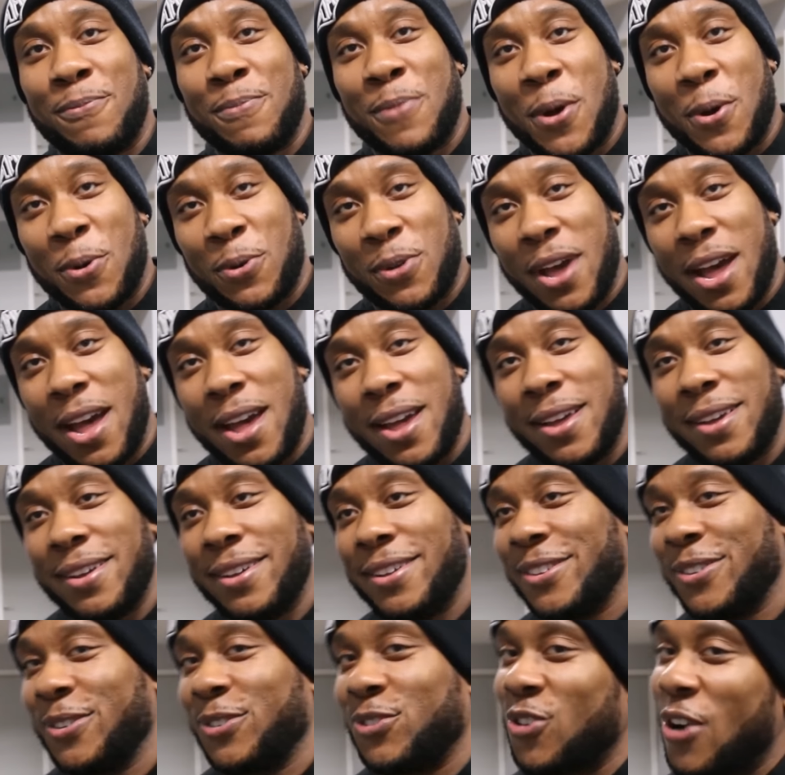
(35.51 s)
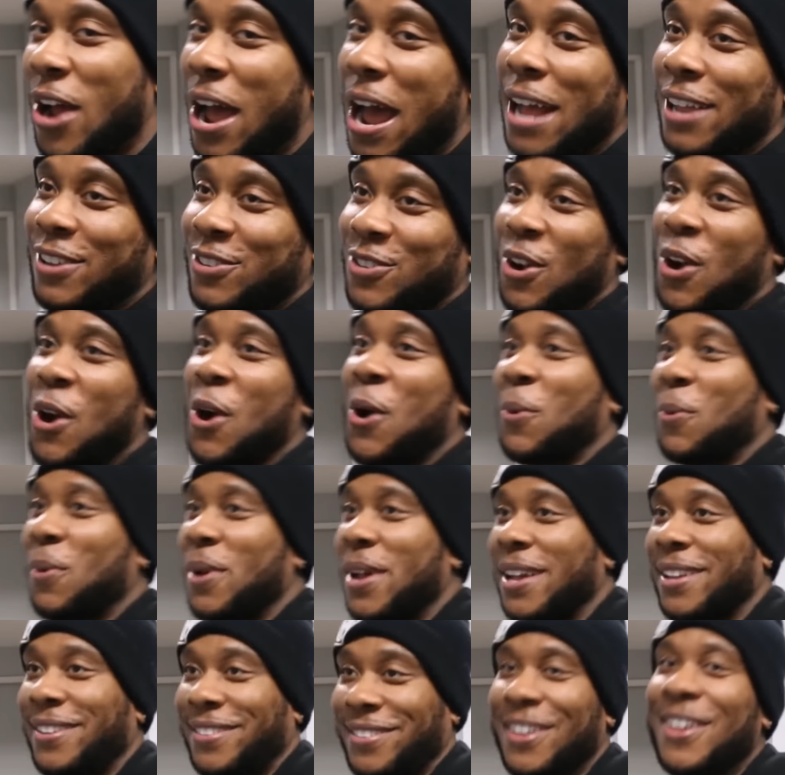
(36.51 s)
Okay? So try at your own
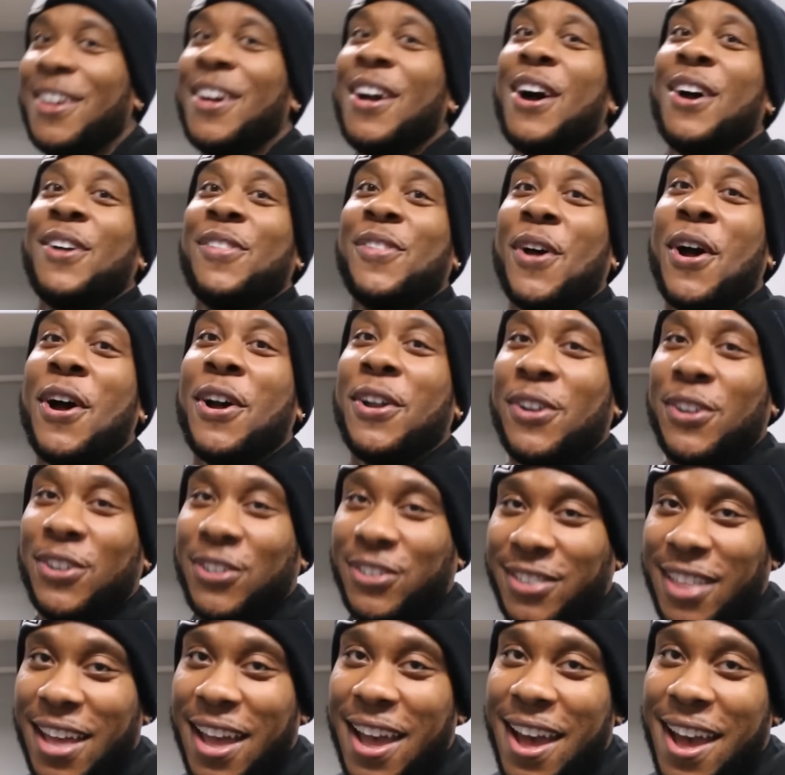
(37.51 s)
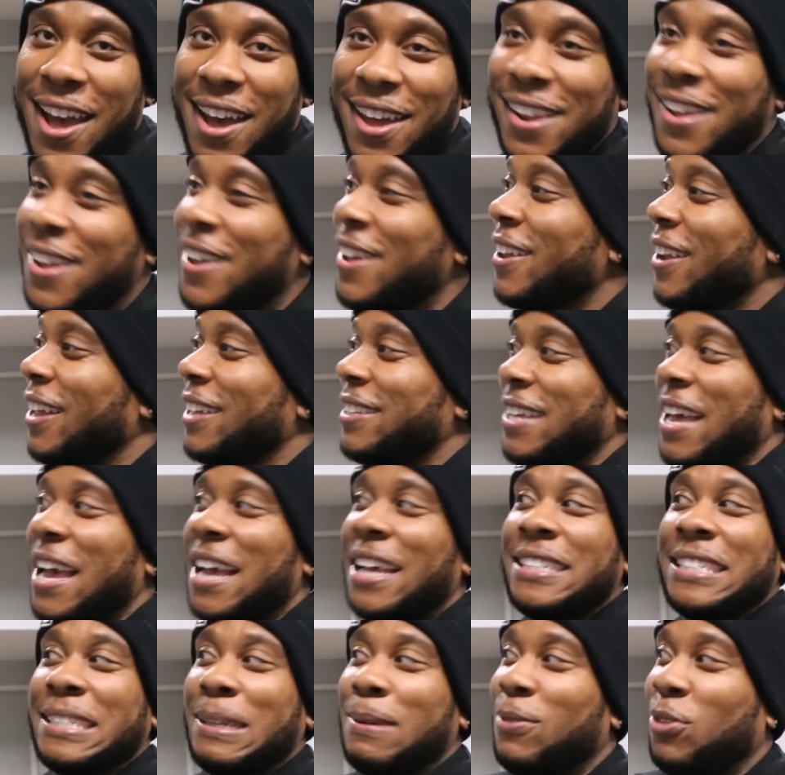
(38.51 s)
risk and understand this ain't
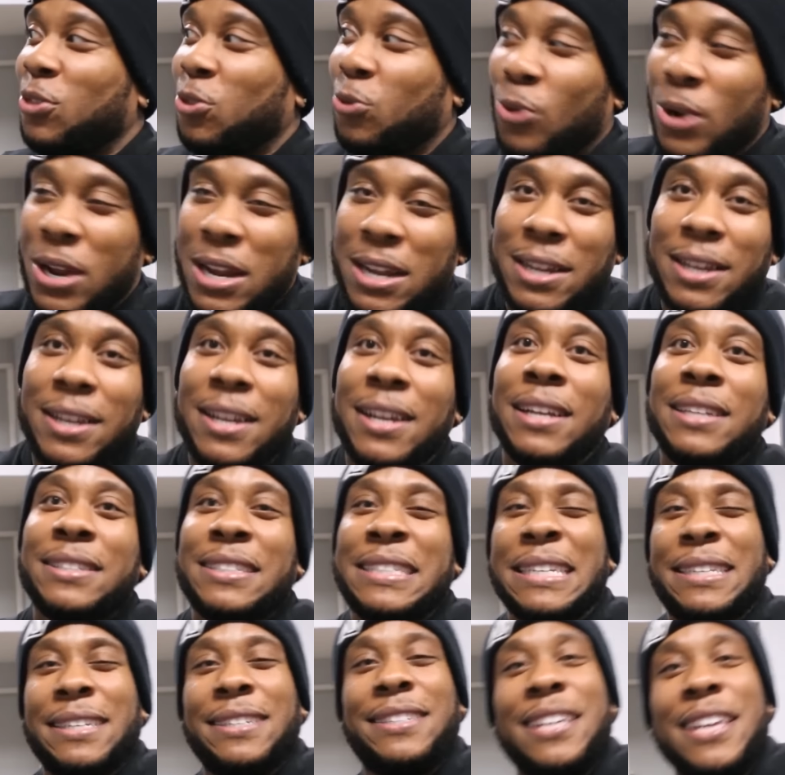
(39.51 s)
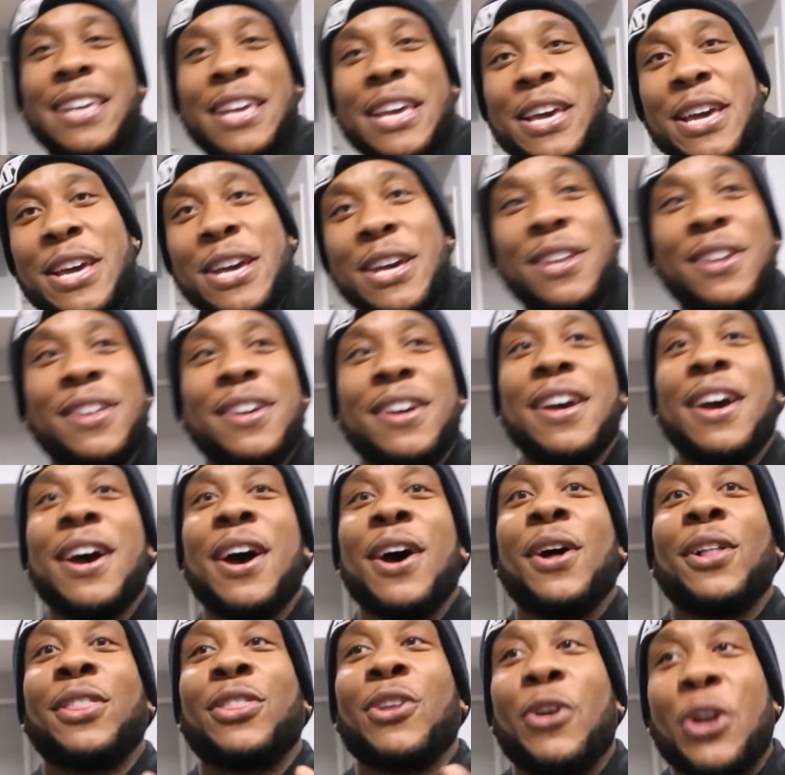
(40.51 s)
some three to ten,
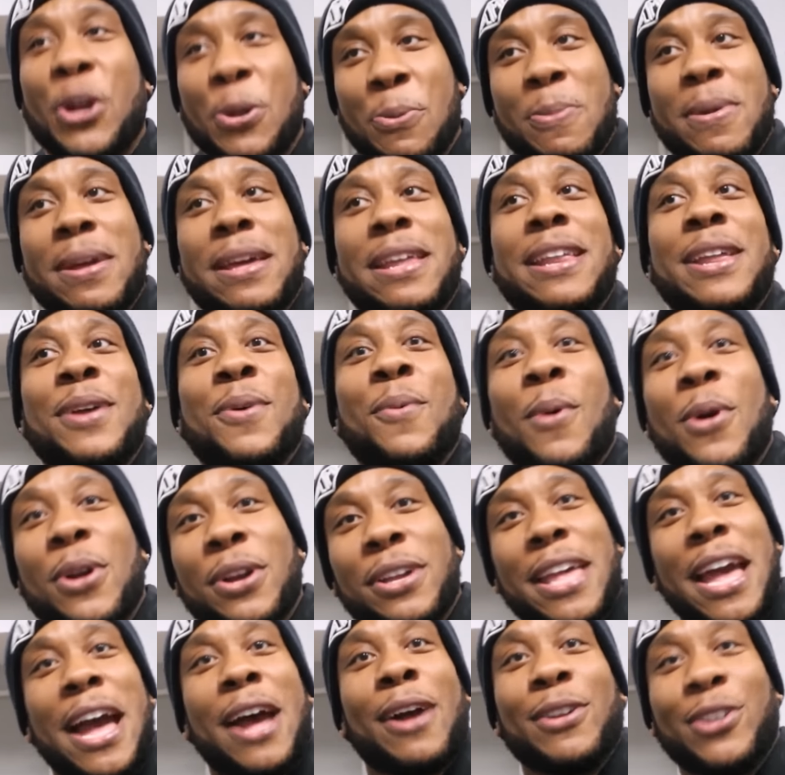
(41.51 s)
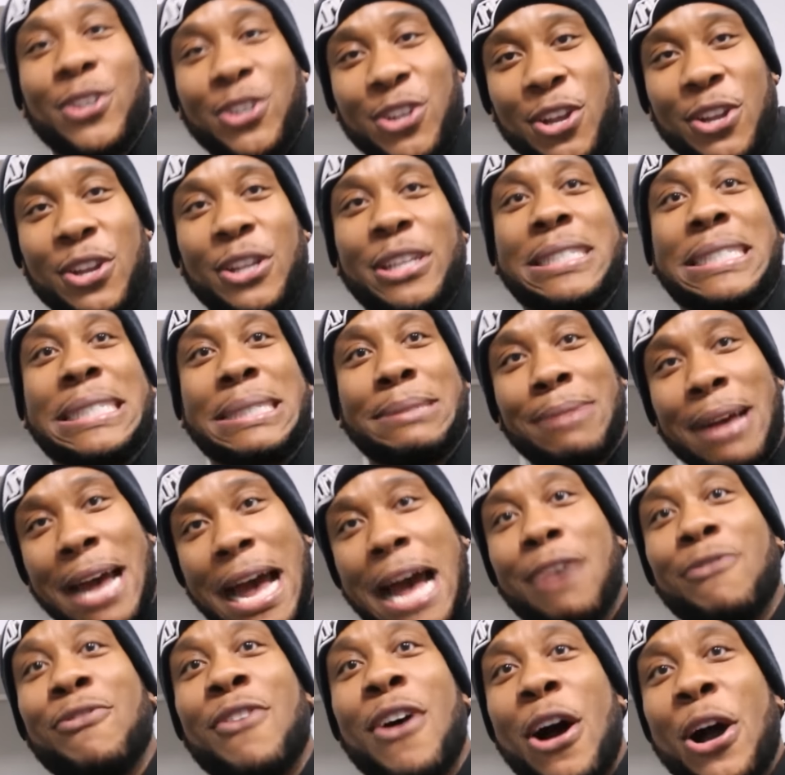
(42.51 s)
thirty minute workout shit. This is some
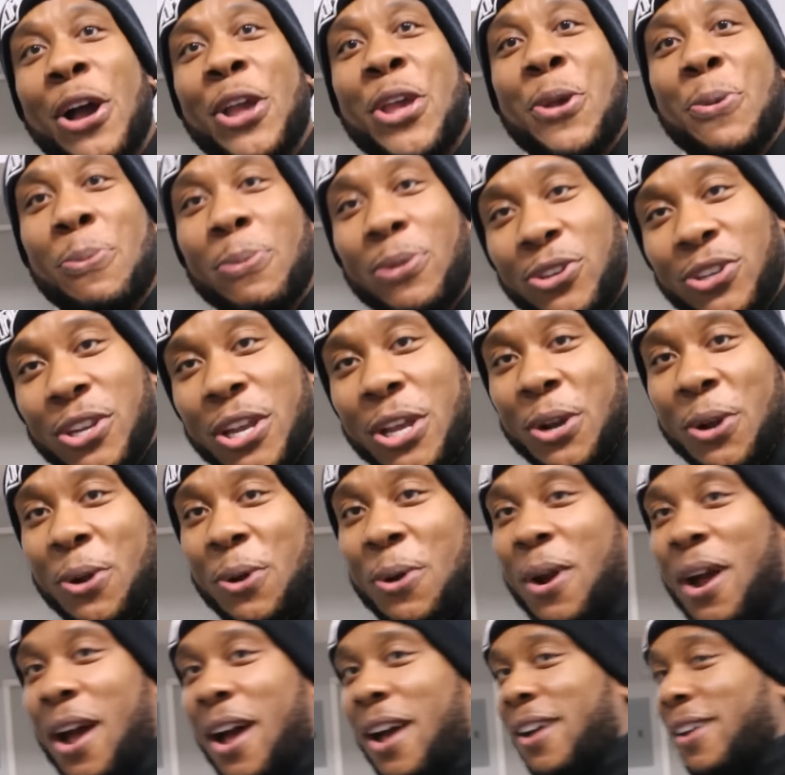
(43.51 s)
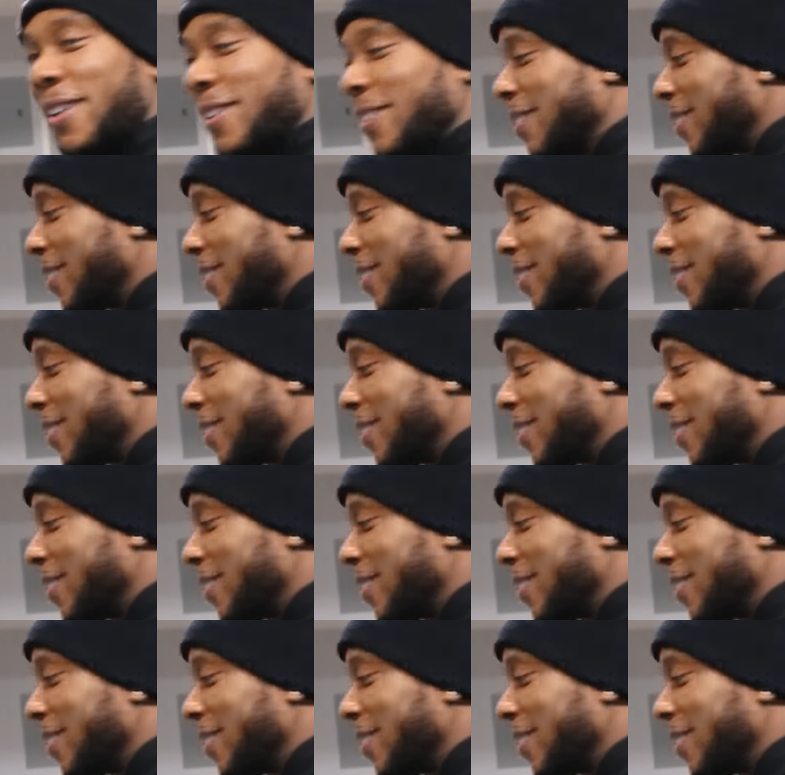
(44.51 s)
high volume shit, alright?